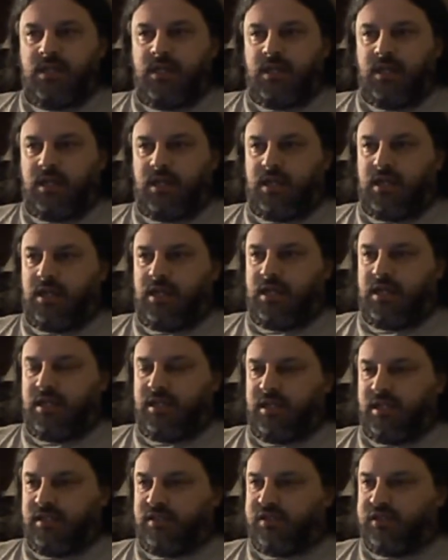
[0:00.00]

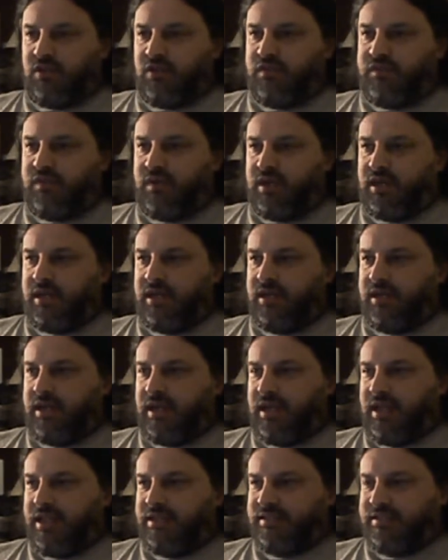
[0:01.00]
Uh, and so far,
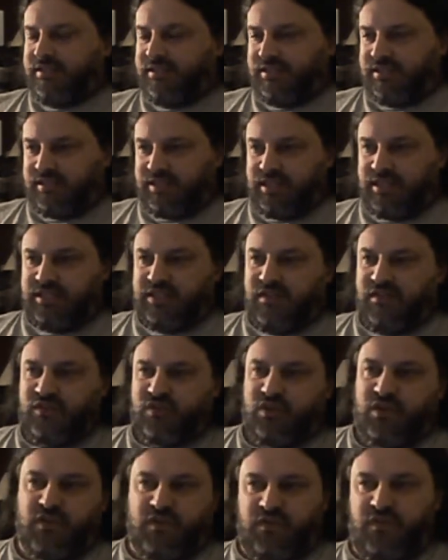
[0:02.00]
as things have
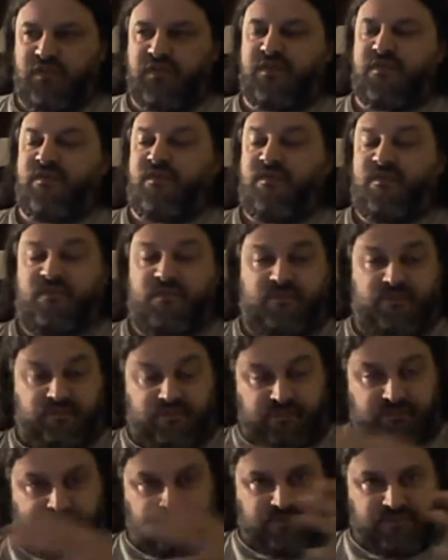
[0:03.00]
sort of
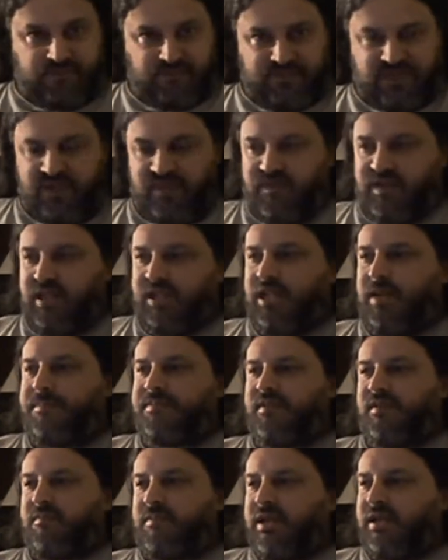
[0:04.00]

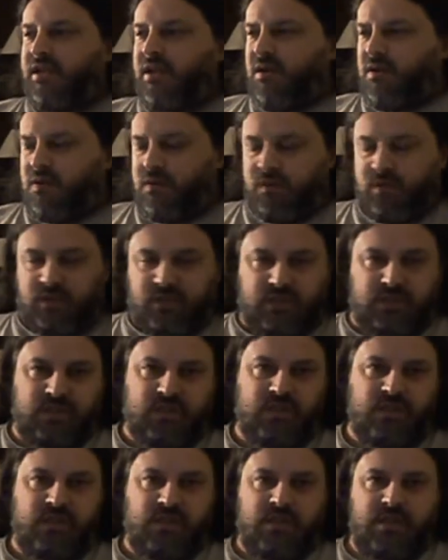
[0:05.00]
developed in my notes,
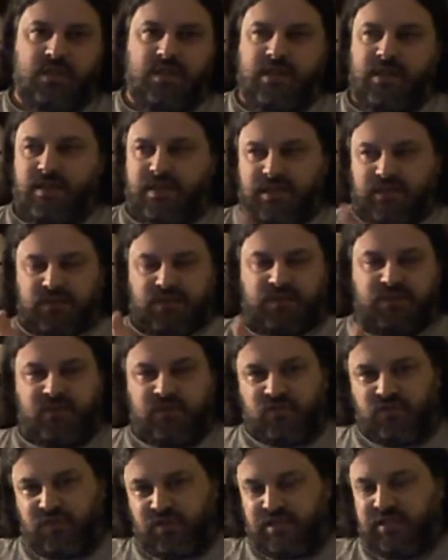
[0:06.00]
and that's what I'm
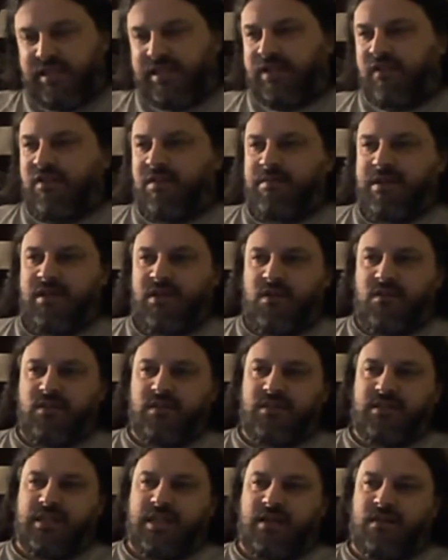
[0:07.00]
just sort of clicking around my
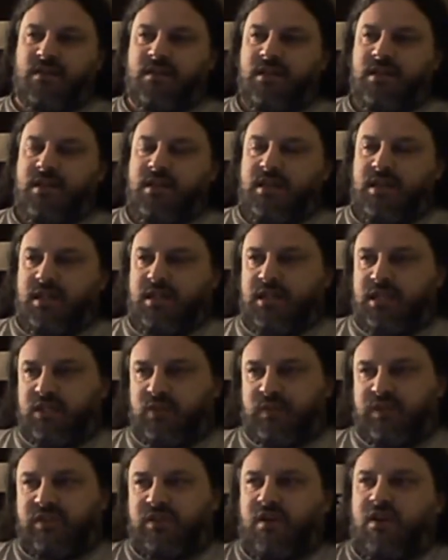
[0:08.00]
notes now,
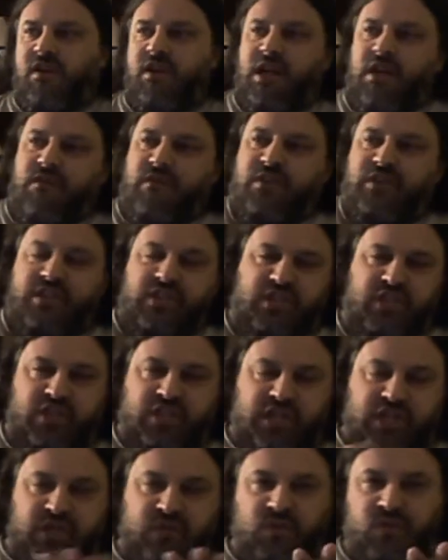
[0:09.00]
is we started off with just a
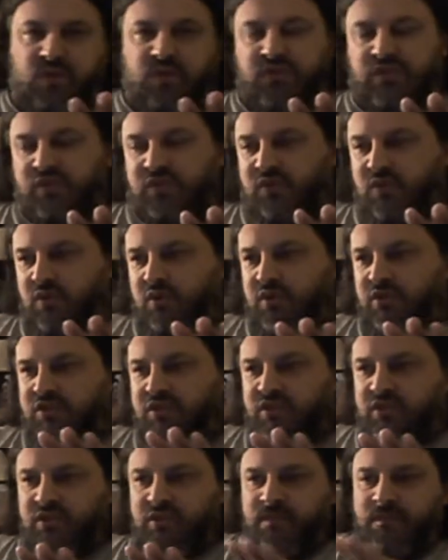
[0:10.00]
general
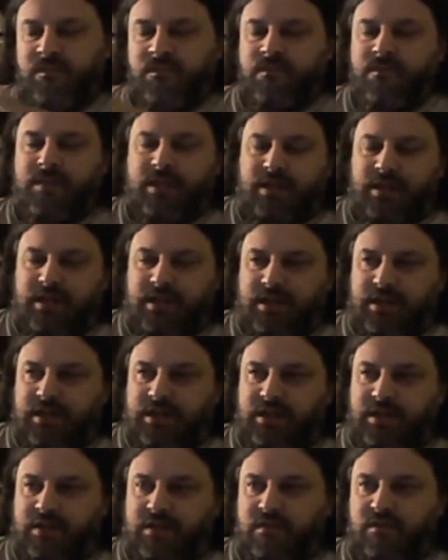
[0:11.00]
source
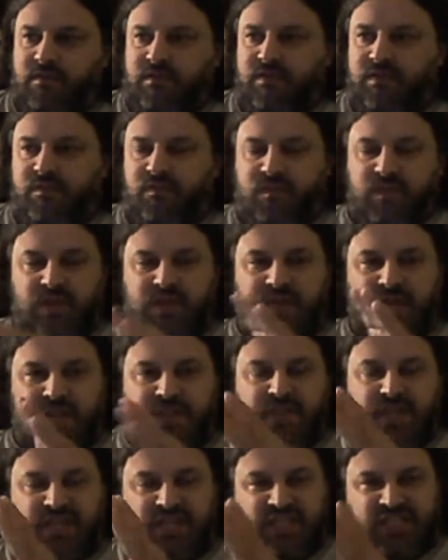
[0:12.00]
uh, with
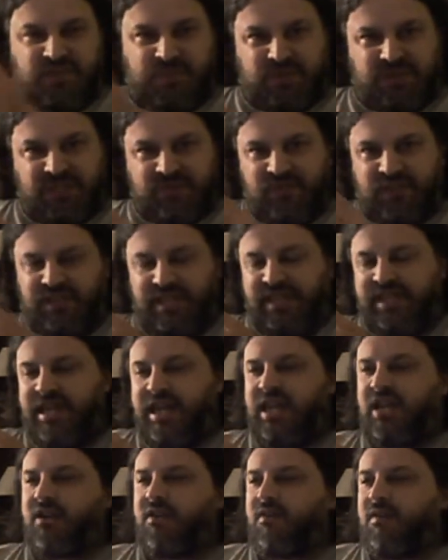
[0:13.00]
nothing specifically
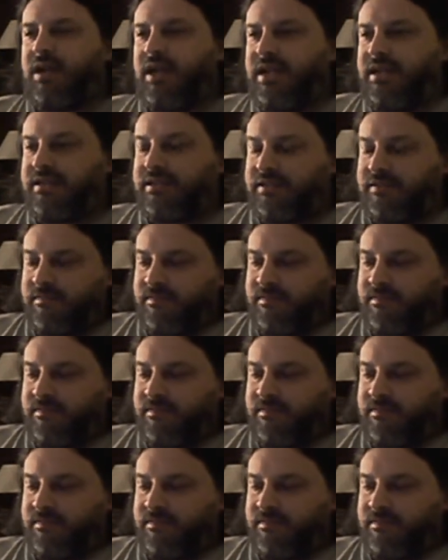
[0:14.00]
categorized.